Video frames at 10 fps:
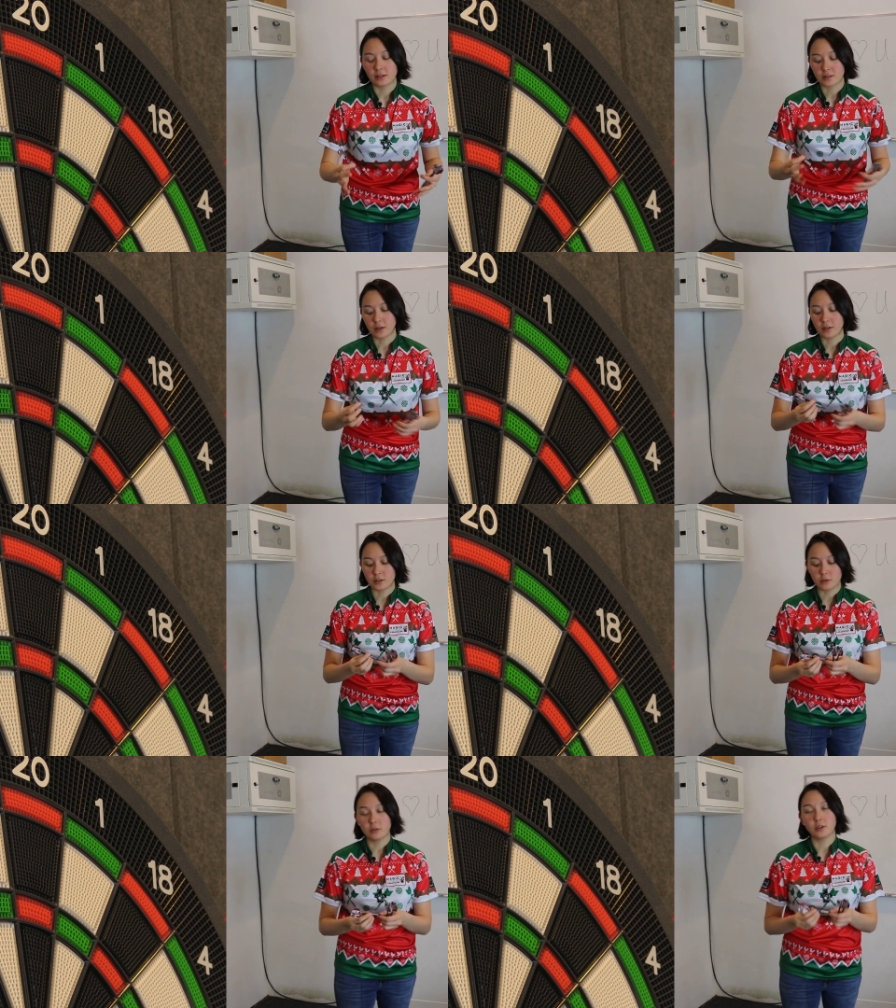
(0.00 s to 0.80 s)
So I
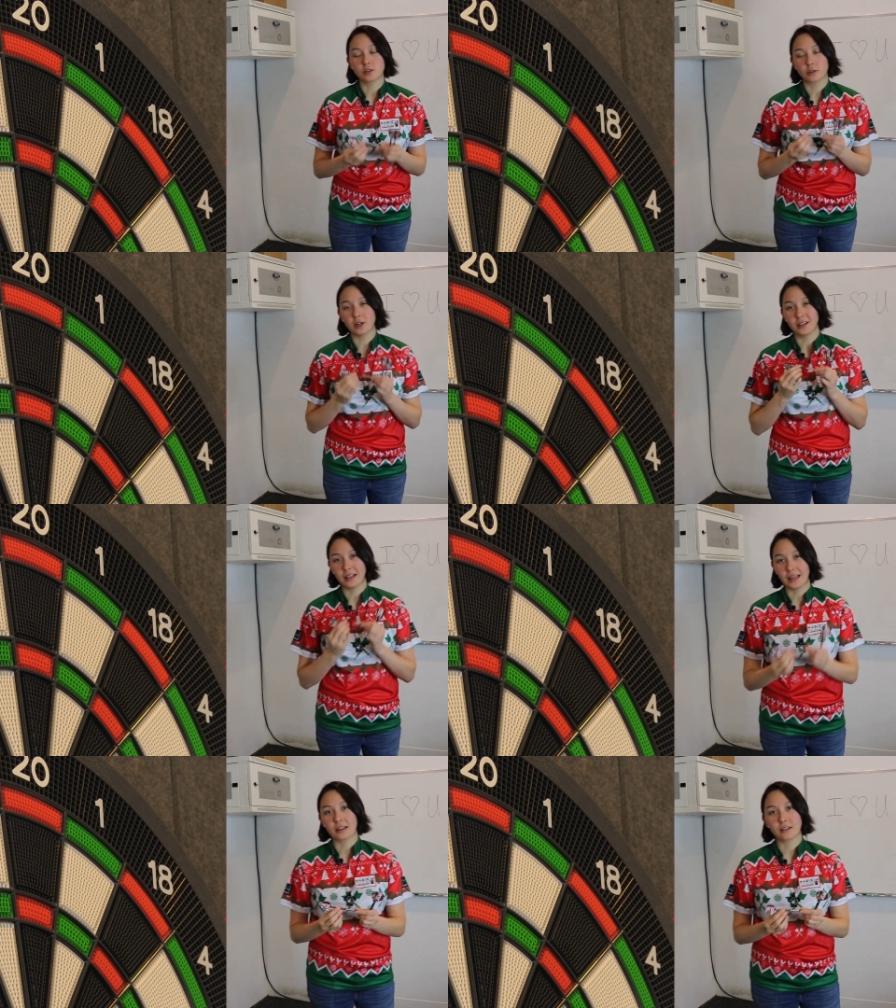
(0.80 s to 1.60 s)
do enjoy a
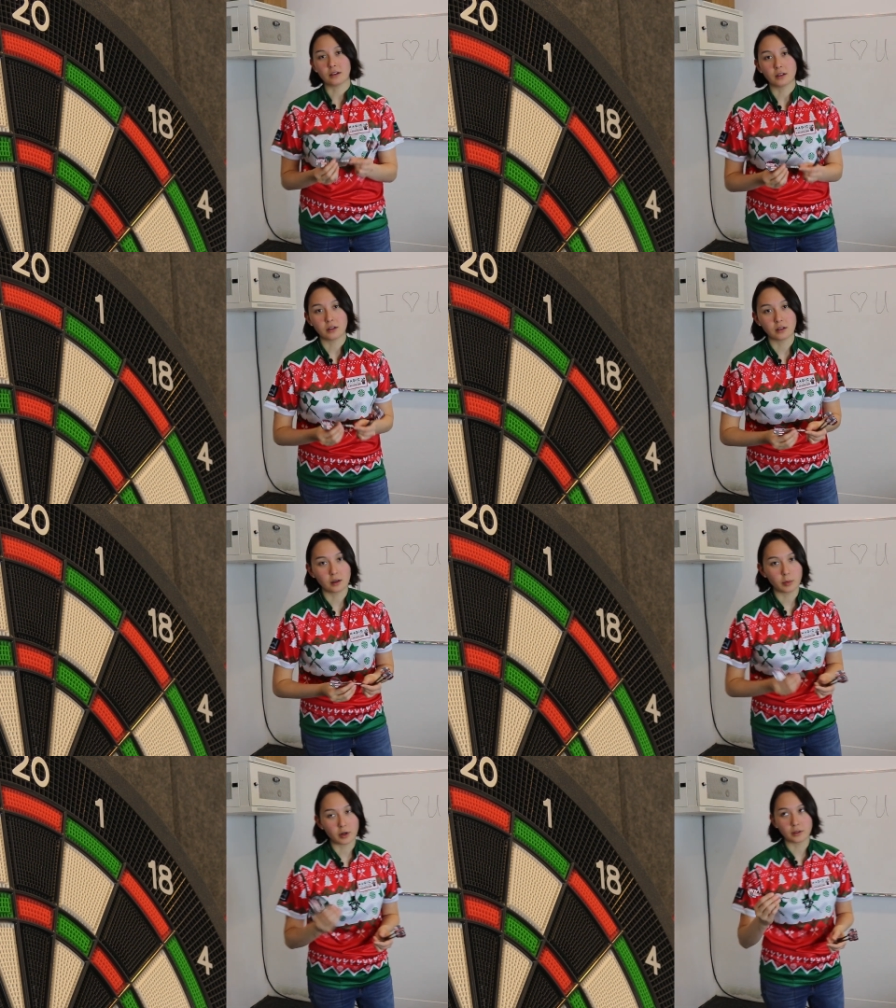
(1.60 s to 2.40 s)
length on
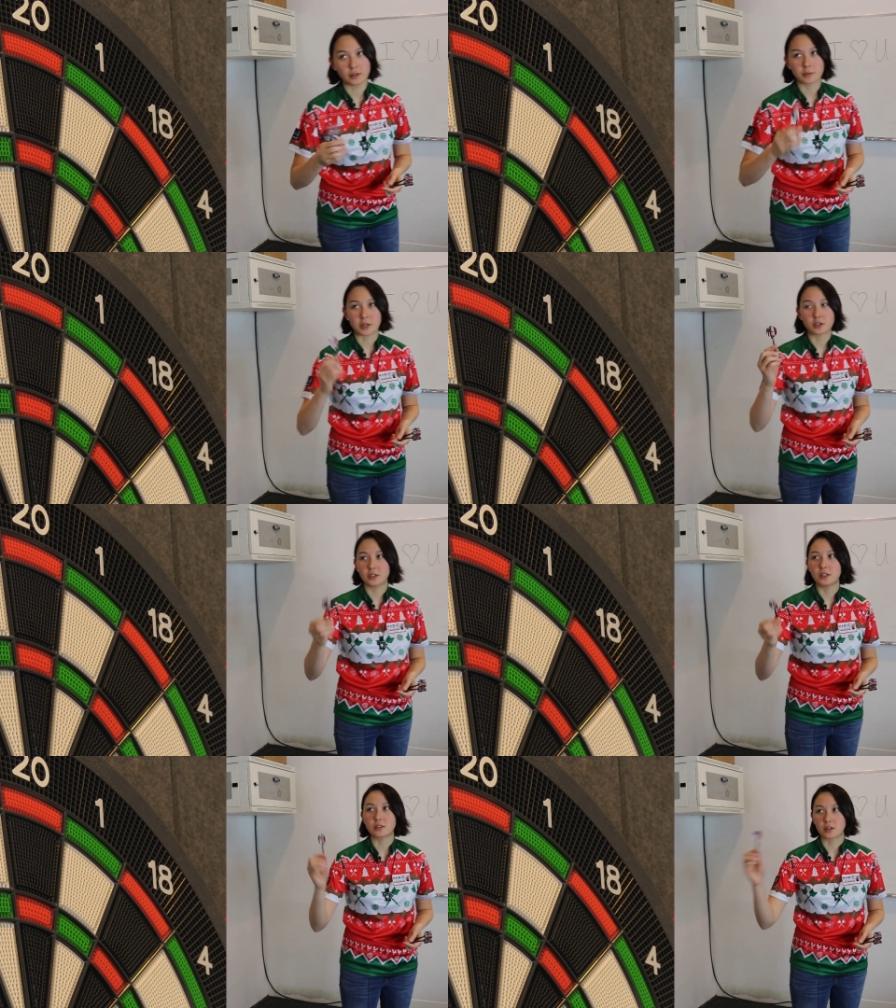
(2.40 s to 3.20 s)
a barrel,
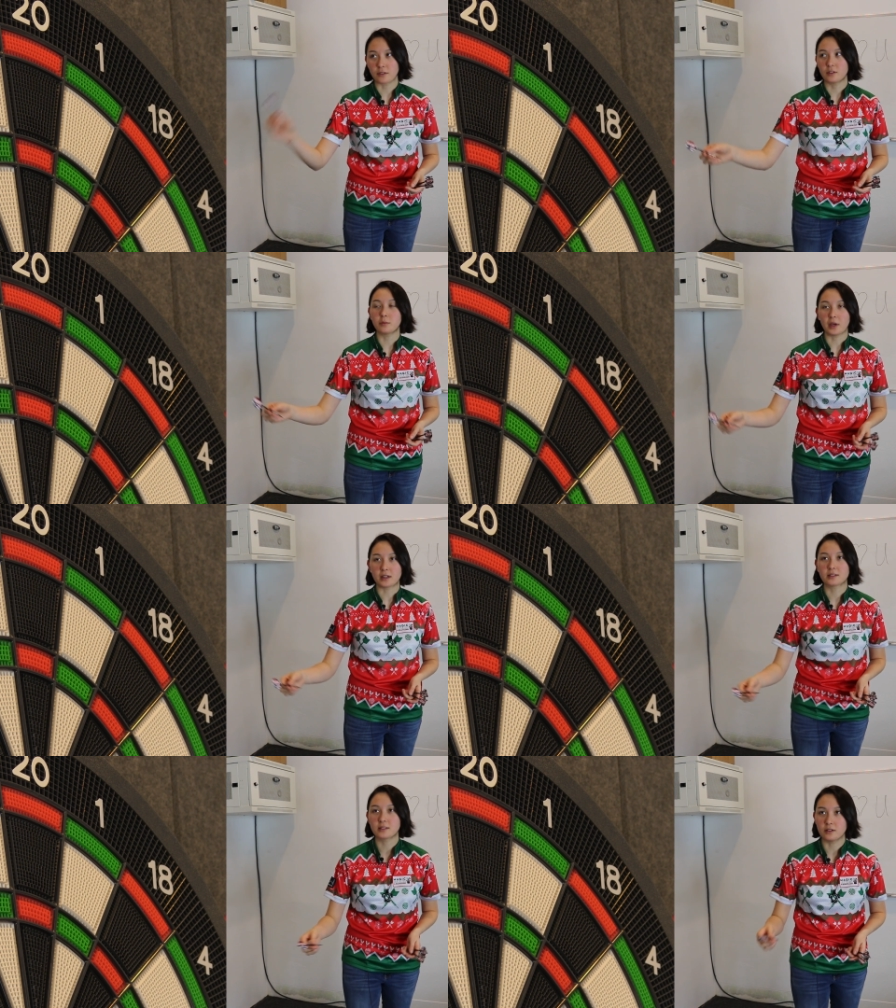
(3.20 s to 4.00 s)
especially soft tip
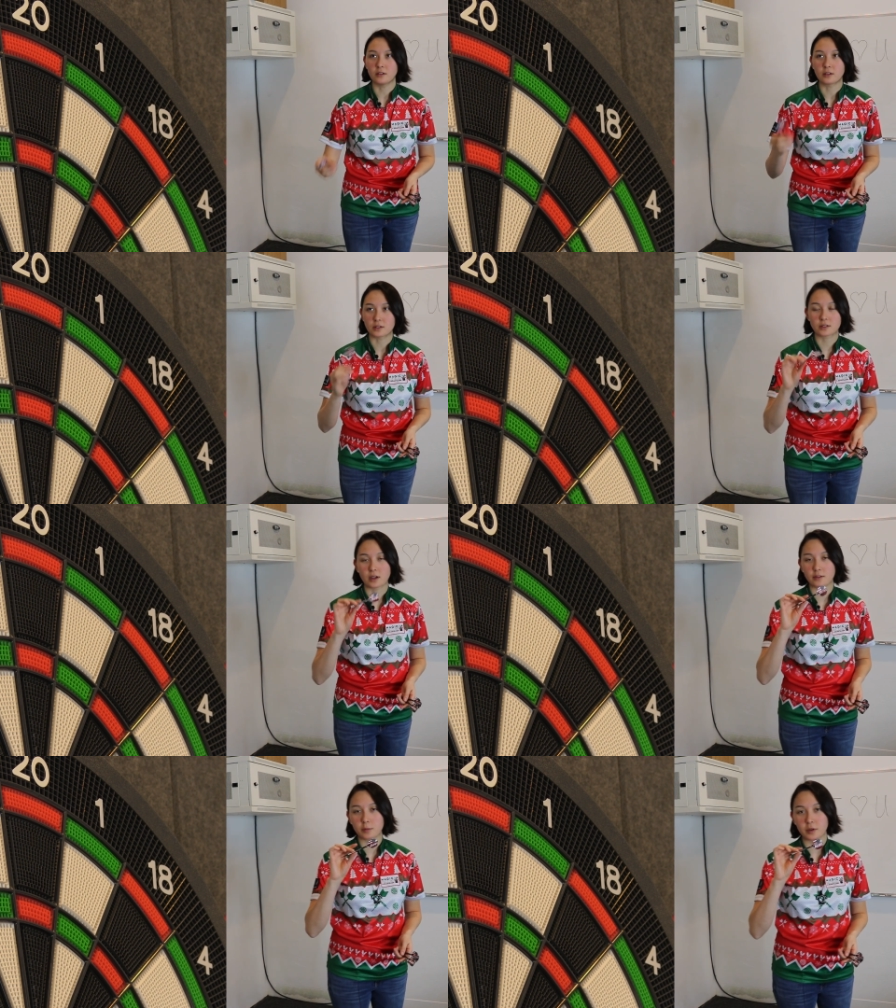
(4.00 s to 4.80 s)
and steel, because
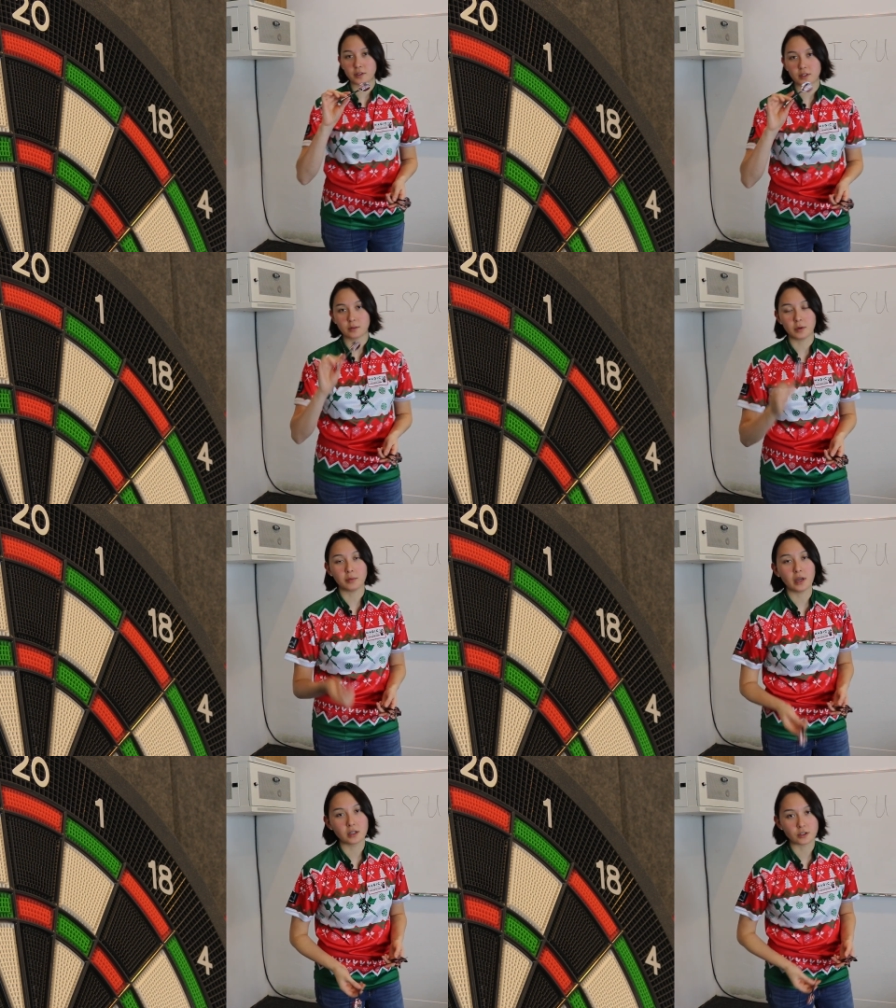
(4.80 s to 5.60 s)
soft tip barrels tend to be
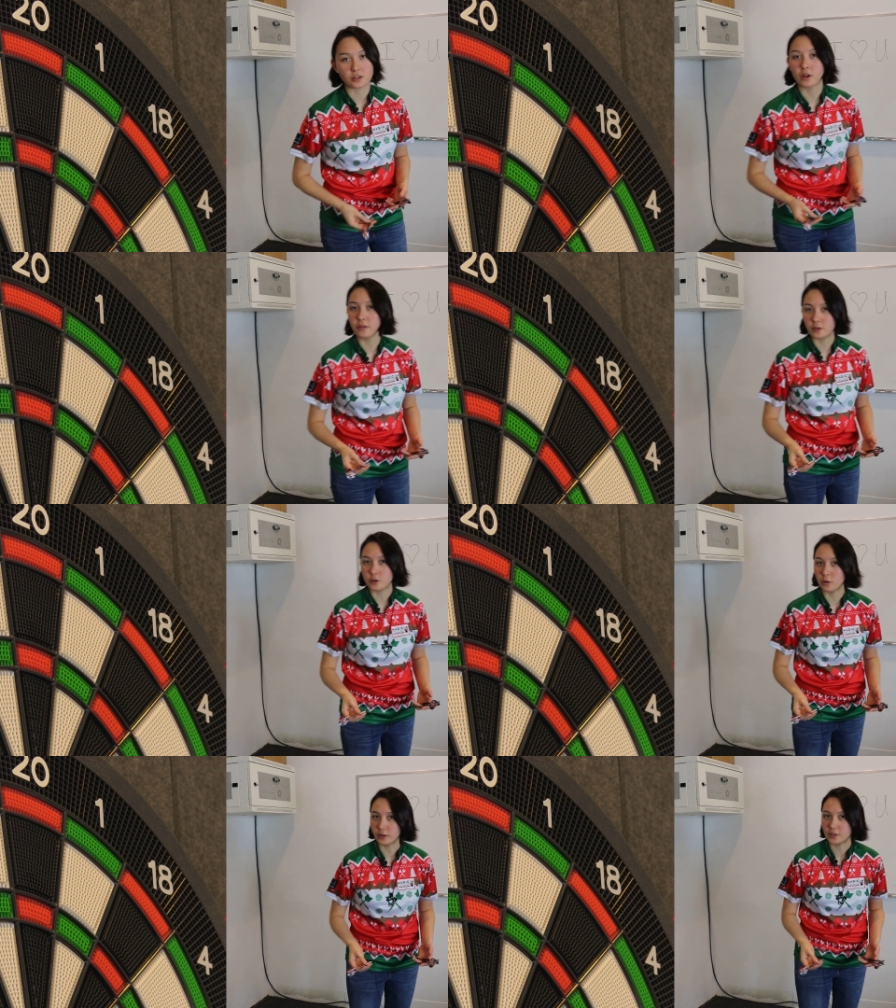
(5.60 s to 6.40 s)
made just on the
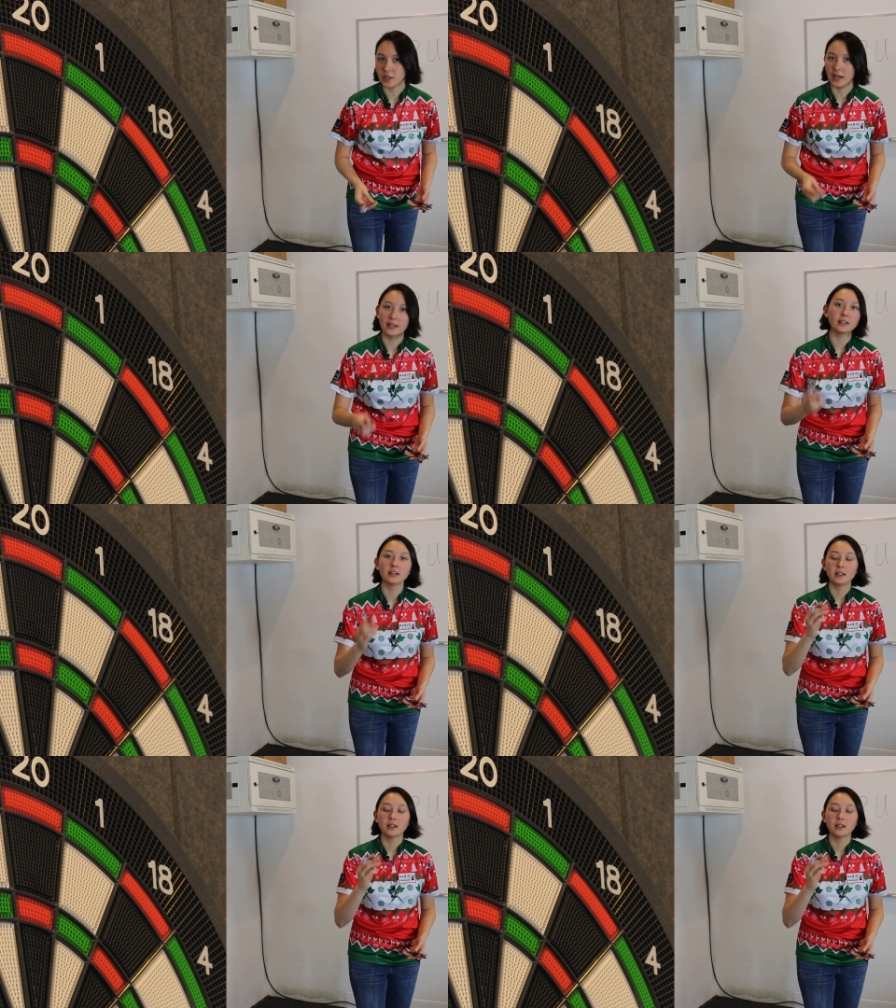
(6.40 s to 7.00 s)
shorter side,